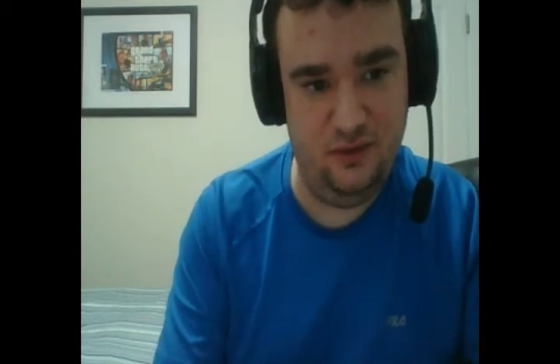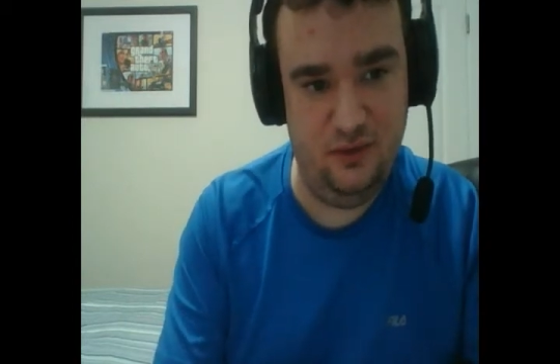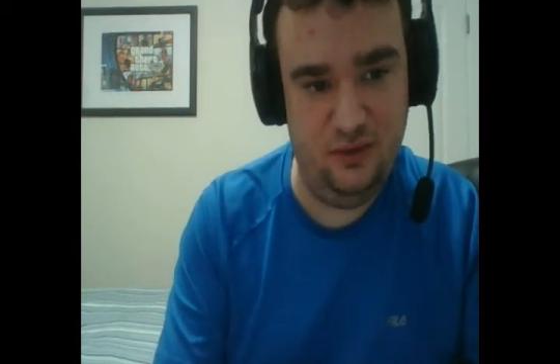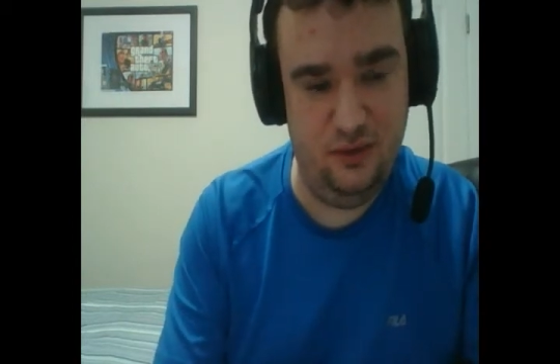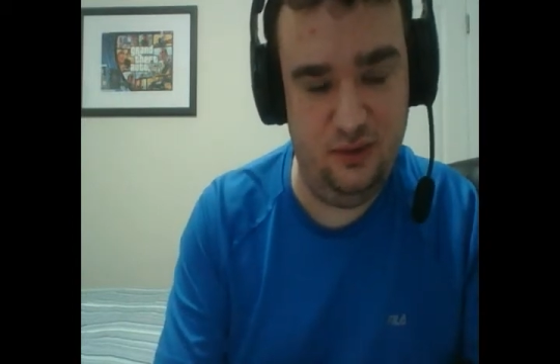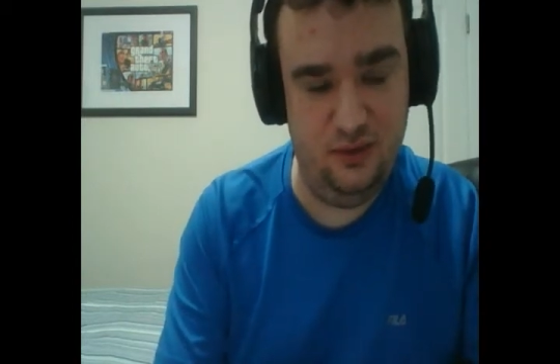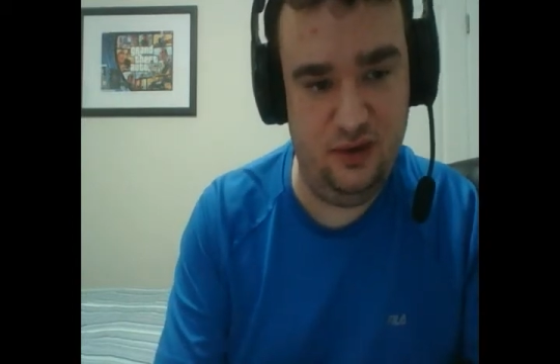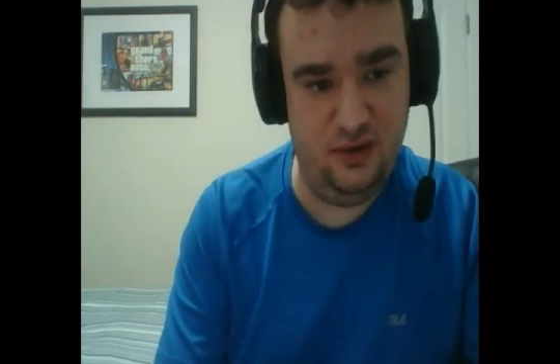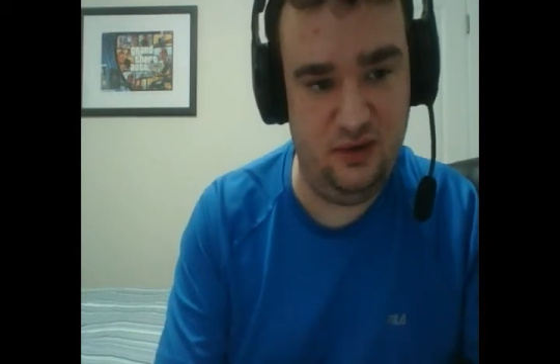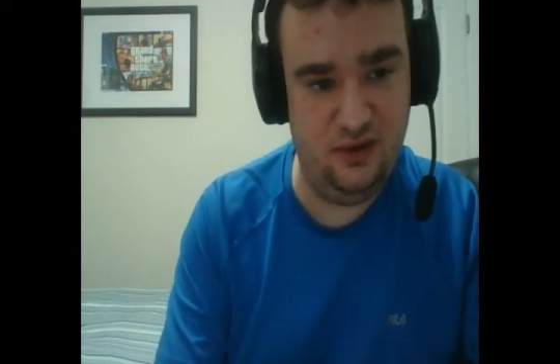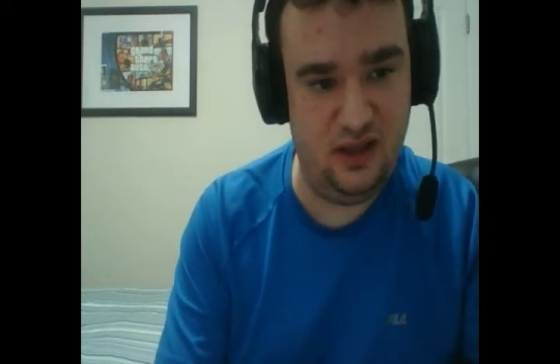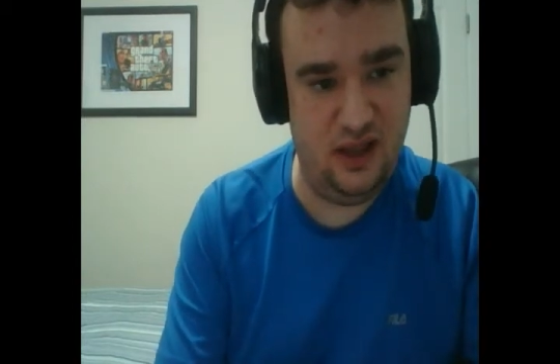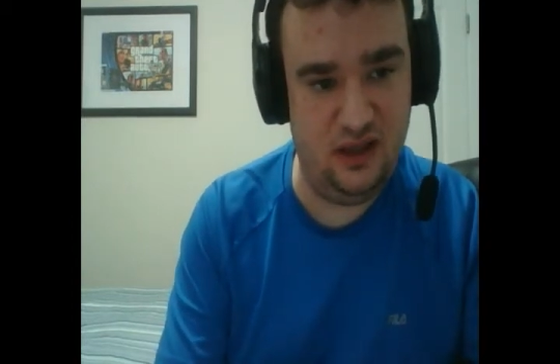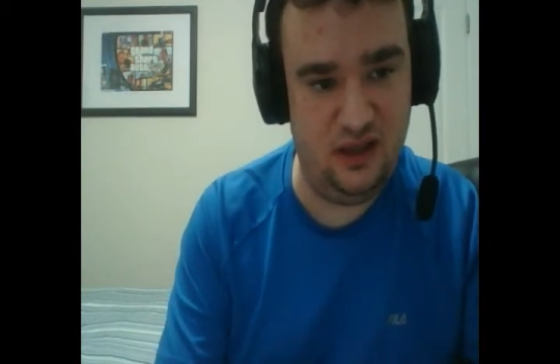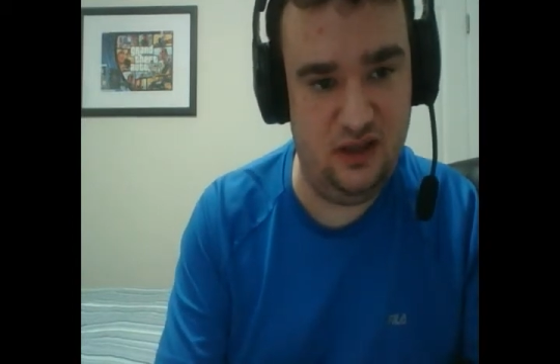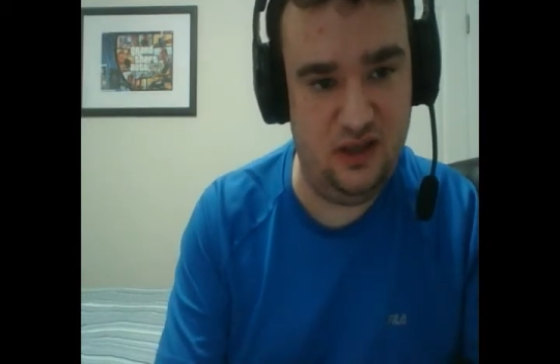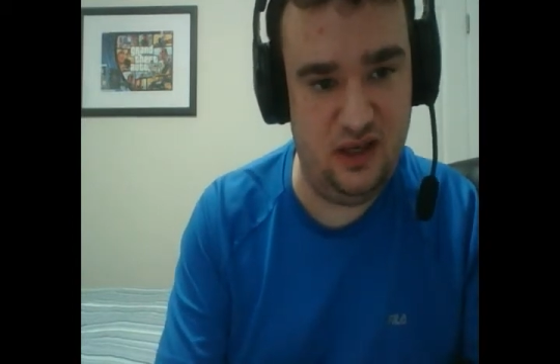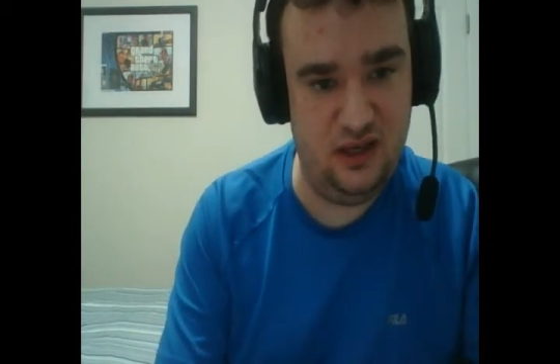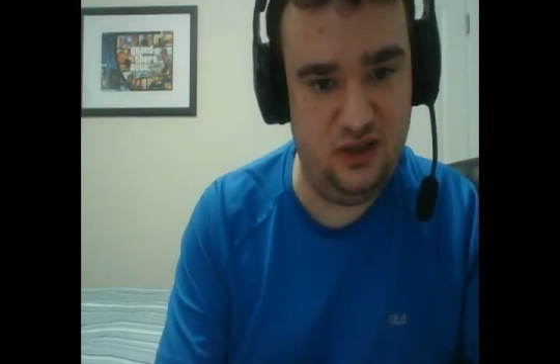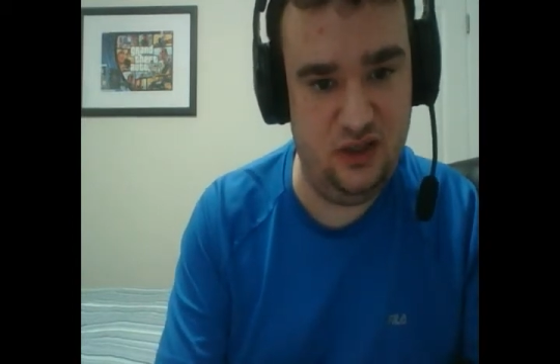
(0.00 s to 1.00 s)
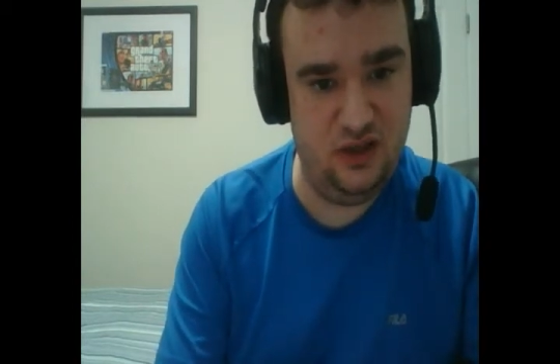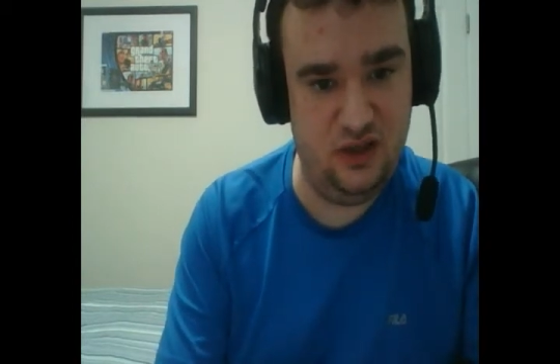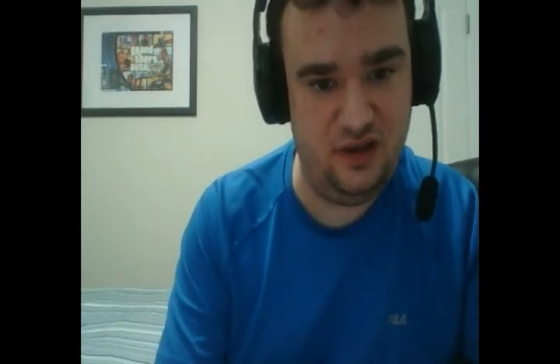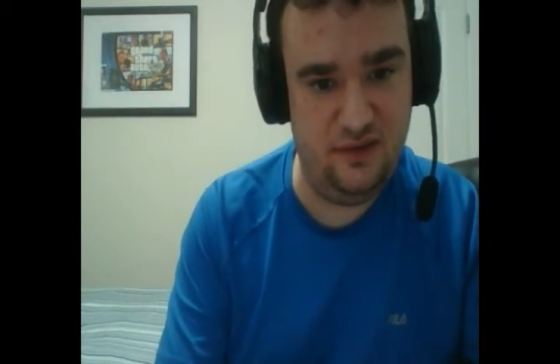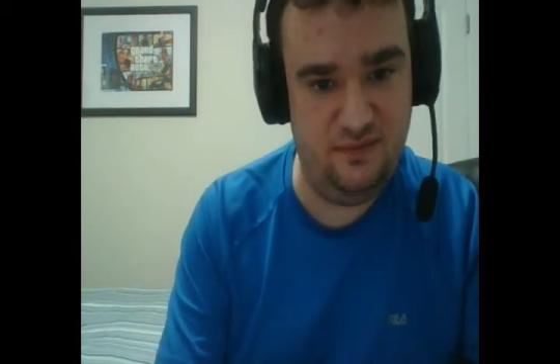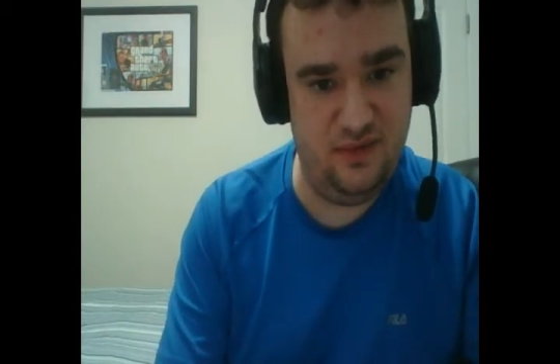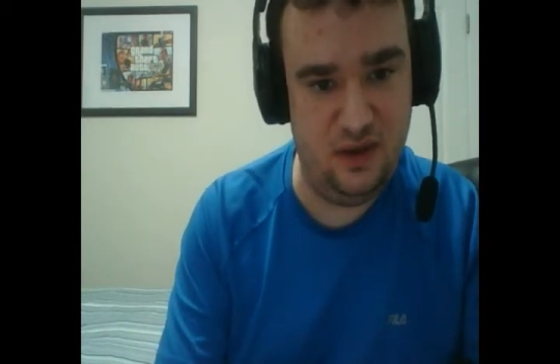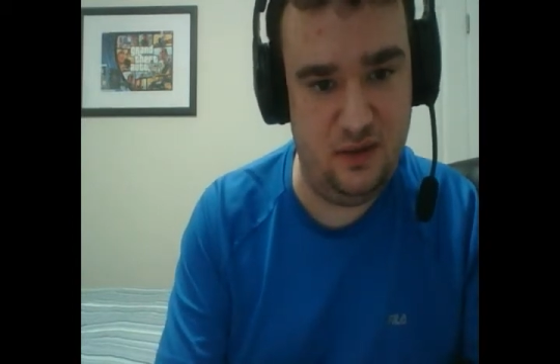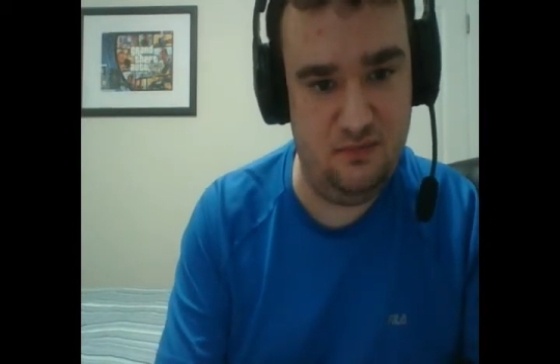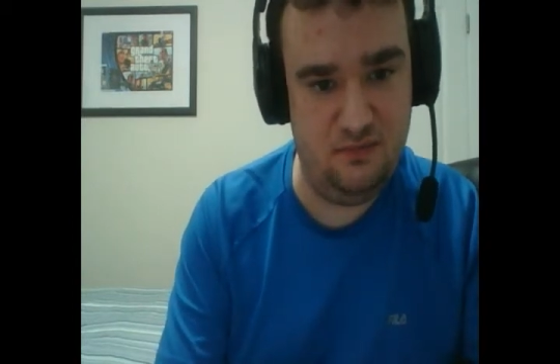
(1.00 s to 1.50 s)
who looks like
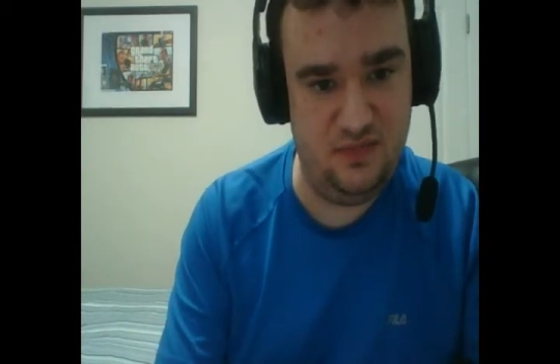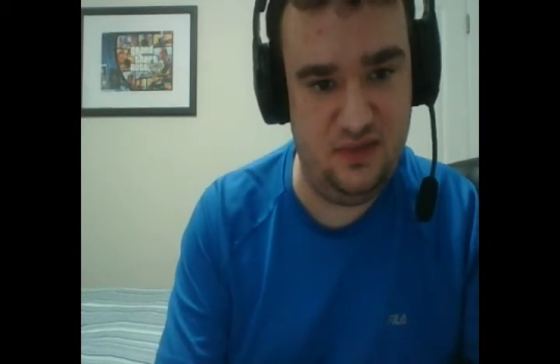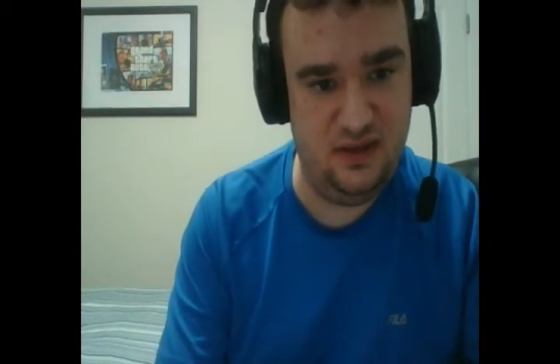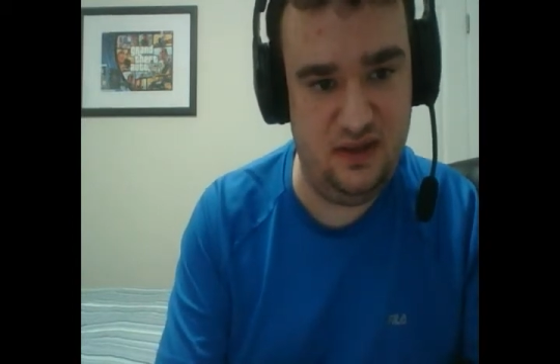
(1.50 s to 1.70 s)
Deadshot from